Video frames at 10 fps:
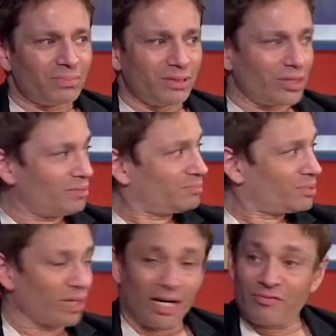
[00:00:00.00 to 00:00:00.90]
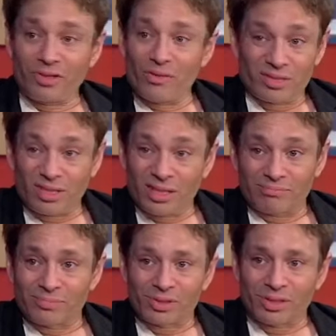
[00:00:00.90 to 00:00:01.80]
you know, they're laughing all the
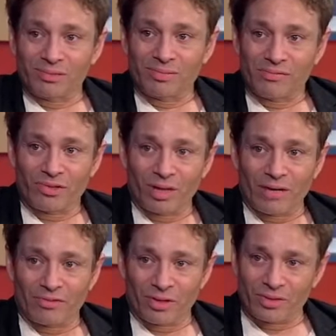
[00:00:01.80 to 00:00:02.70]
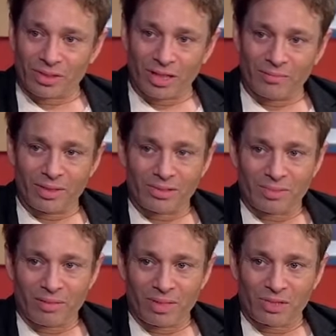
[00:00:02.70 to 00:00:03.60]
time. So if they're laughing all the time, that,
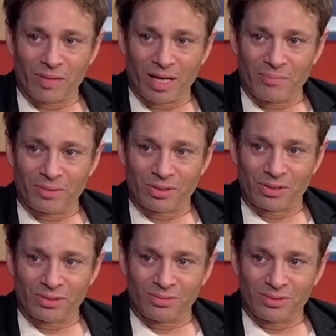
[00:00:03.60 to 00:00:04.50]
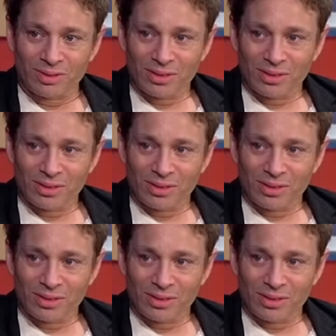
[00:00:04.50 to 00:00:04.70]
that makes me happy. So Of